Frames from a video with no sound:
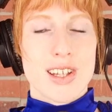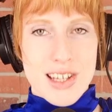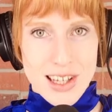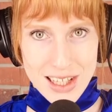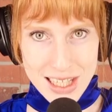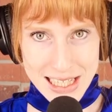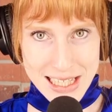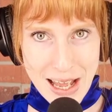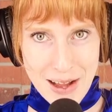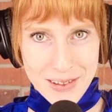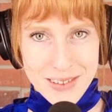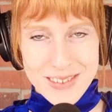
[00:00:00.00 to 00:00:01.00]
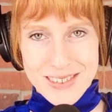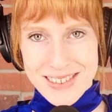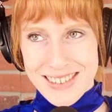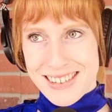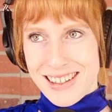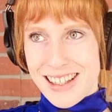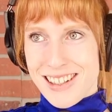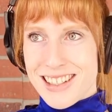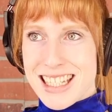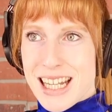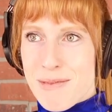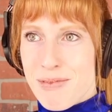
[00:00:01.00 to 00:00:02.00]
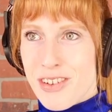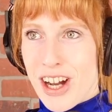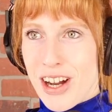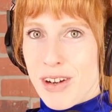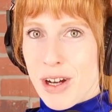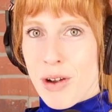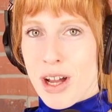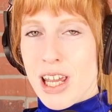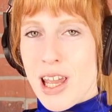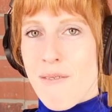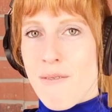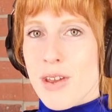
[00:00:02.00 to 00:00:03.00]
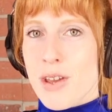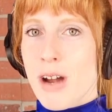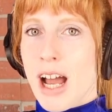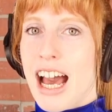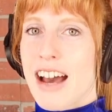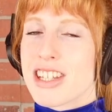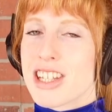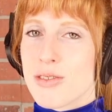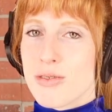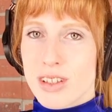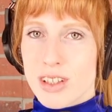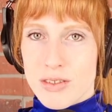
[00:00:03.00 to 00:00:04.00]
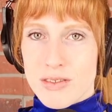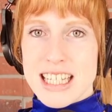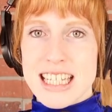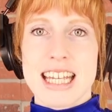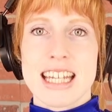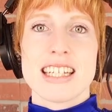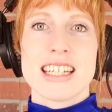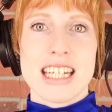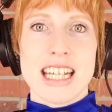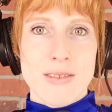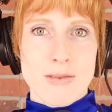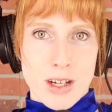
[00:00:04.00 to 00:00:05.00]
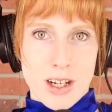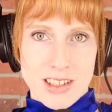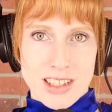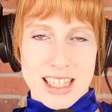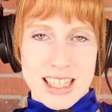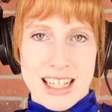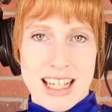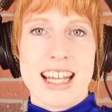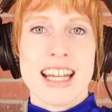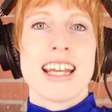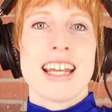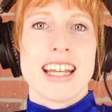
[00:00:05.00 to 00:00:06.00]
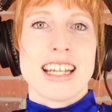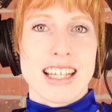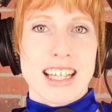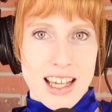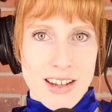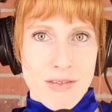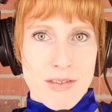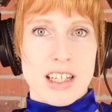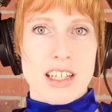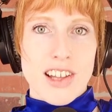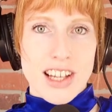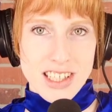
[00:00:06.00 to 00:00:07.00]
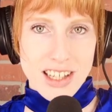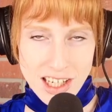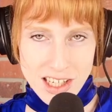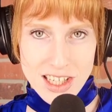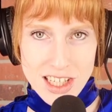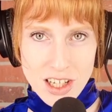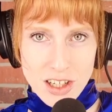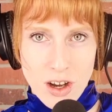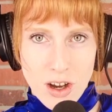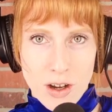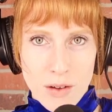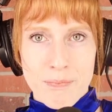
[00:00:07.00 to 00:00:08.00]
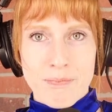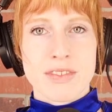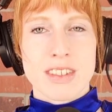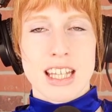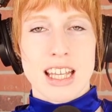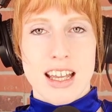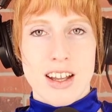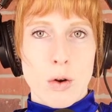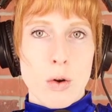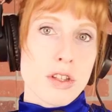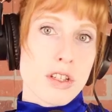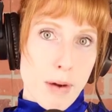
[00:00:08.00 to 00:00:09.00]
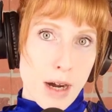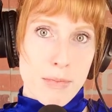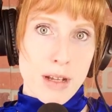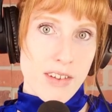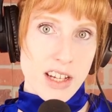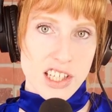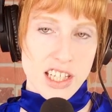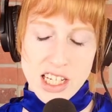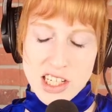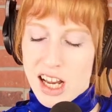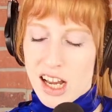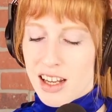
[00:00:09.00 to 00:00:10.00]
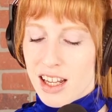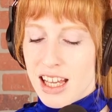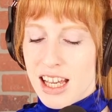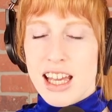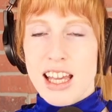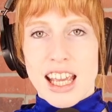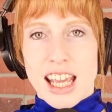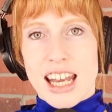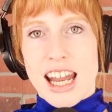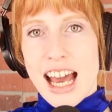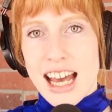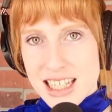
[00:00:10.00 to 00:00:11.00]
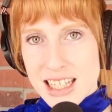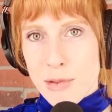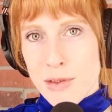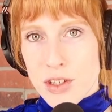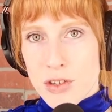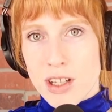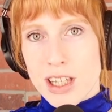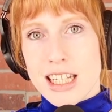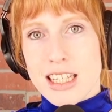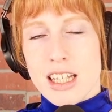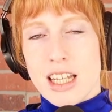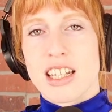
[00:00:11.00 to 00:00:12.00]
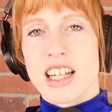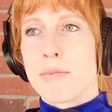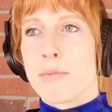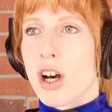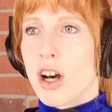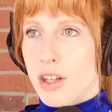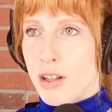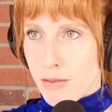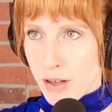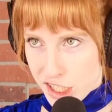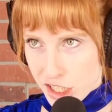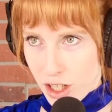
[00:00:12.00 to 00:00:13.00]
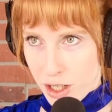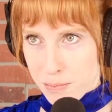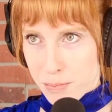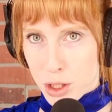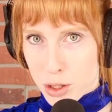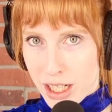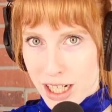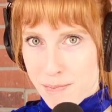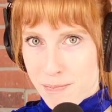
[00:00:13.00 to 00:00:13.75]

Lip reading: So, little tip for everyone: if you have student loans in default, give the collection agency a call or Department of Education and ask them if you can get signed up on the Fresh Start program.